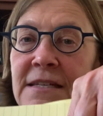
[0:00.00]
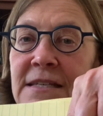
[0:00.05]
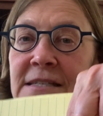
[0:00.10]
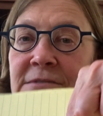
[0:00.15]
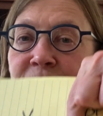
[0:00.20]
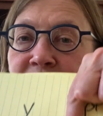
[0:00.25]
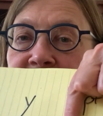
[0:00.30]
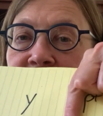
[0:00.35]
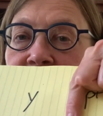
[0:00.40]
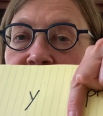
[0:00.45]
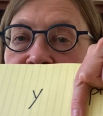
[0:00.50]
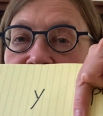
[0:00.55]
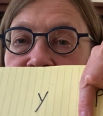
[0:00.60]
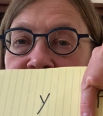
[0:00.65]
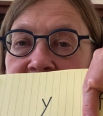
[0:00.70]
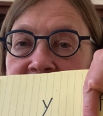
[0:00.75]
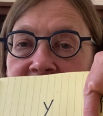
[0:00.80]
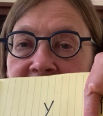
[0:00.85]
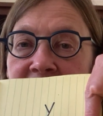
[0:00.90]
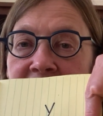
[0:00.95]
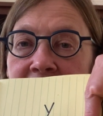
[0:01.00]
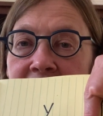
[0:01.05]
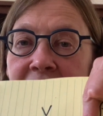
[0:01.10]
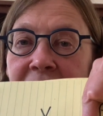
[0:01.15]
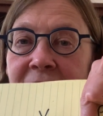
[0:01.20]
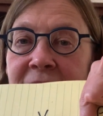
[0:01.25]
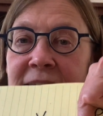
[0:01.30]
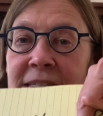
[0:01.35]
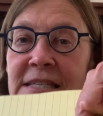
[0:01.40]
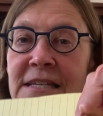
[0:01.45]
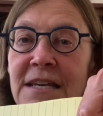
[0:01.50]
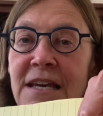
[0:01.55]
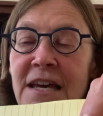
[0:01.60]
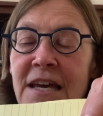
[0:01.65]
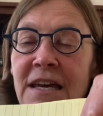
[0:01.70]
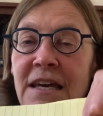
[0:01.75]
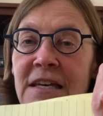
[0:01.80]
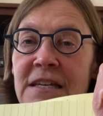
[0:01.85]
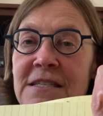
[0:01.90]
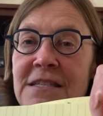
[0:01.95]
one that looks like an X
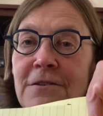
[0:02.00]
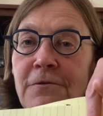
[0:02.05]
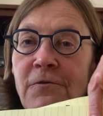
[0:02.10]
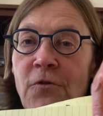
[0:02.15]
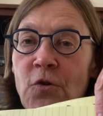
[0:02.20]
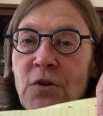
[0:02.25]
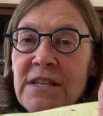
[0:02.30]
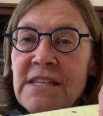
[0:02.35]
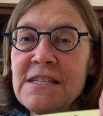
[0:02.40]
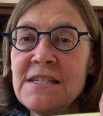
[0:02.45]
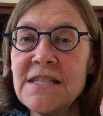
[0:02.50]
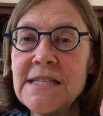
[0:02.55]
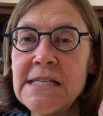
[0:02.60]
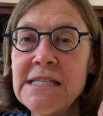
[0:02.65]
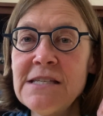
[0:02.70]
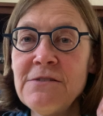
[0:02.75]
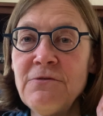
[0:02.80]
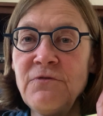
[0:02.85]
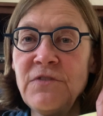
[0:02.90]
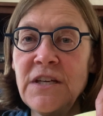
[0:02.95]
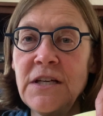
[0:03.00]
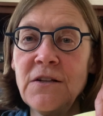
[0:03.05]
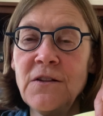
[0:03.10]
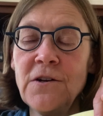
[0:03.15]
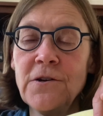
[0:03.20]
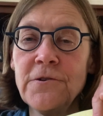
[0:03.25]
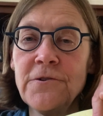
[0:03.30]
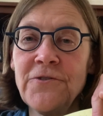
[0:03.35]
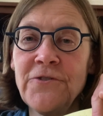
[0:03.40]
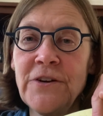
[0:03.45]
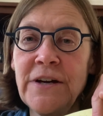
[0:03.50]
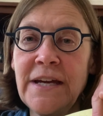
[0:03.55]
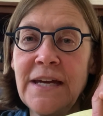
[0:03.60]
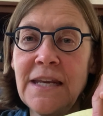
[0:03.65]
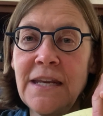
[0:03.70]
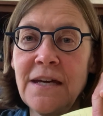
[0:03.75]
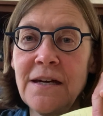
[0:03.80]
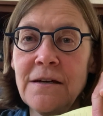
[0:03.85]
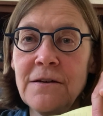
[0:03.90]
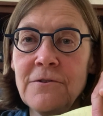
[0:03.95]
is a voiceless velar
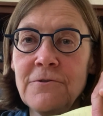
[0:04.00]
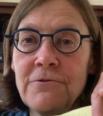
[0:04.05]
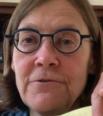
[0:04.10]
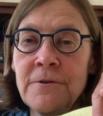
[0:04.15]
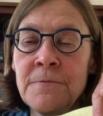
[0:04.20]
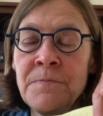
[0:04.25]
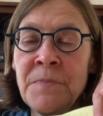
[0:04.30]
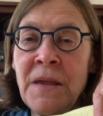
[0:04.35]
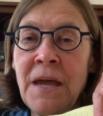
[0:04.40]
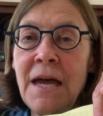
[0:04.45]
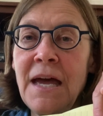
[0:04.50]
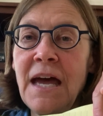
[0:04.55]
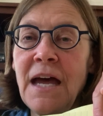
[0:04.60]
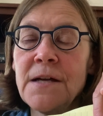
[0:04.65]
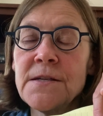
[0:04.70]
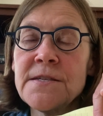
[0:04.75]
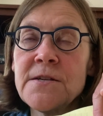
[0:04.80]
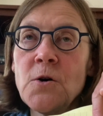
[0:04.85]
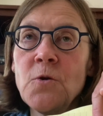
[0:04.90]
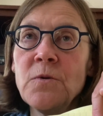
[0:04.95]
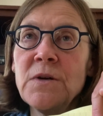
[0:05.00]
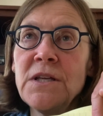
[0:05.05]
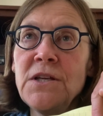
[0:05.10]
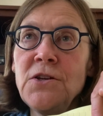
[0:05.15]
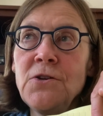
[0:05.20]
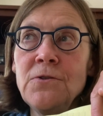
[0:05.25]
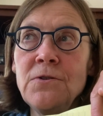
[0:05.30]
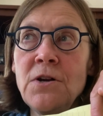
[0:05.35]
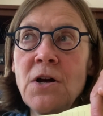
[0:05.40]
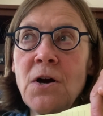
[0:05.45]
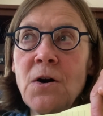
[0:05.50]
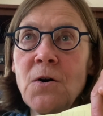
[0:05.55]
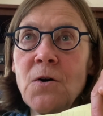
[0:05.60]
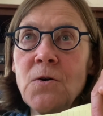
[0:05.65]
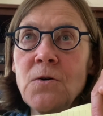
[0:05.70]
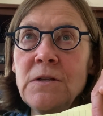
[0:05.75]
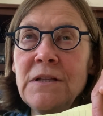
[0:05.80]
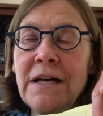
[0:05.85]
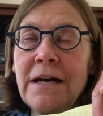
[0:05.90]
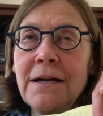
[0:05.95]
fricative. And so when you
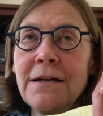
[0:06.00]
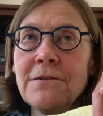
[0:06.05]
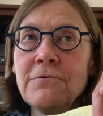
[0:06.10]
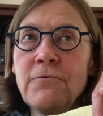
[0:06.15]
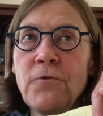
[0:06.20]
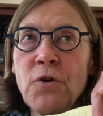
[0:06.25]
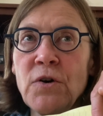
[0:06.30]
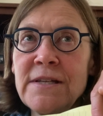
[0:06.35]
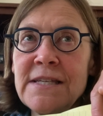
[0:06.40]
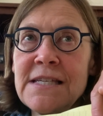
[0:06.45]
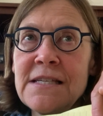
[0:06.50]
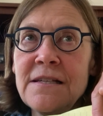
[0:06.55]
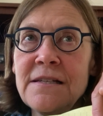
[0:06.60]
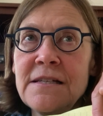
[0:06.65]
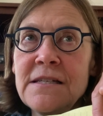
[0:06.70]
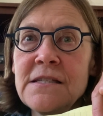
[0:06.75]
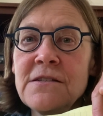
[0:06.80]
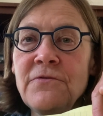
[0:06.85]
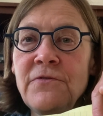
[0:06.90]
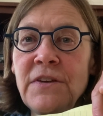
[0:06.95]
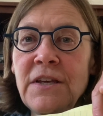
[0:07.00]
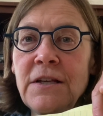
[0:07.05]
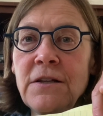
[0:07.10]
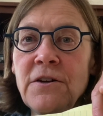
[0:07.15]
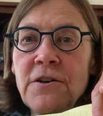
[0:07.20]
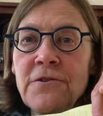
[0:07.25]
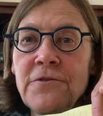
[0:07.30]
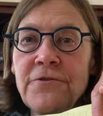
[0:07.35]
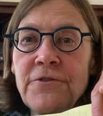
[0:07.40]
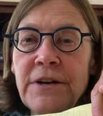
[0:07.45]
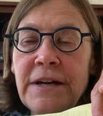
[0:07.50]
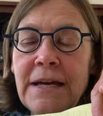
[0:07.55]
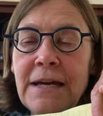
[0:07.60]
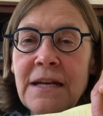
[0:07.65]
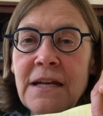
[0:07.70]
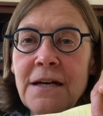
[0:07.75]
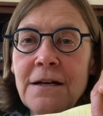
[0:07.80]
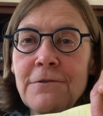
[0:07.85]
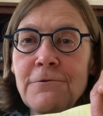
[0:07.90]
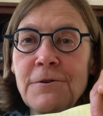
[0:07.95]
know, like, voiceless velar
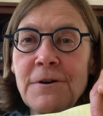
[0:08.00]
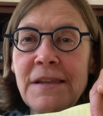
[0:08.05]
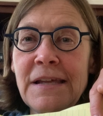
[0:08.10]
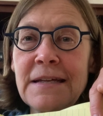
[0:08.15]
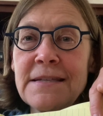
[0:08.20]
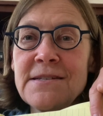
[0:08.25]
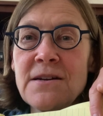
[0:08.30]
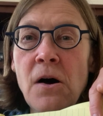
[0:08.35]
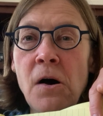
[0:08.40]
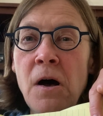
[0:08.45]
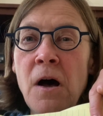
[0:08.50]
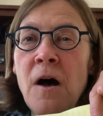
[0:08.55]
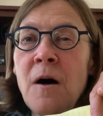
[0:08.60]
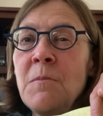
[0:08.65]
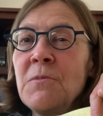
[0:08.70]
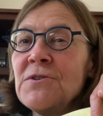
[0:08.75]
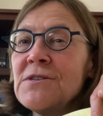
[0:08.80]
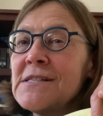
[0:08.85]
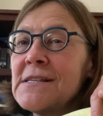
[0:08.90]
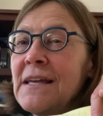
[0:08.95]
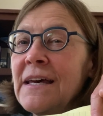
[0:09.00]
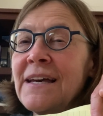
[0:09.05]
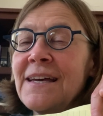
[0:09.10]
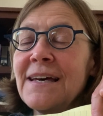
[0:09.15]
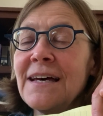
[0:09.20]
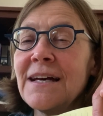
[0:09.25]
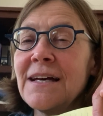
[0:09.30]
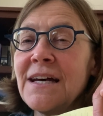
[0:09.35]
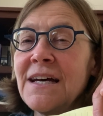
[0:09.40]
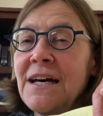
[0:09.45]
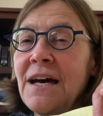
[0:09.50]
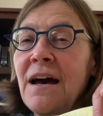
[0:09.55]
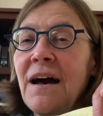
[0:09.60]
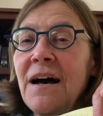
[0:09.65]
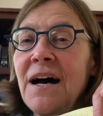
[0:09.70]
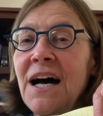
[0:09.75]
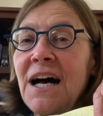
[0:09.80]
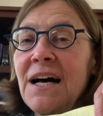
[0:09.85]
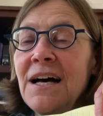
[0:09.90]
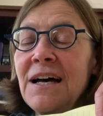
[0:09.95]
fricative, well, that's almost like a
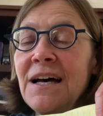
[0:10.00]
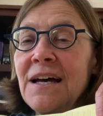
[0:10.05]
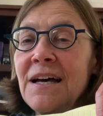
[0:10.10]
K.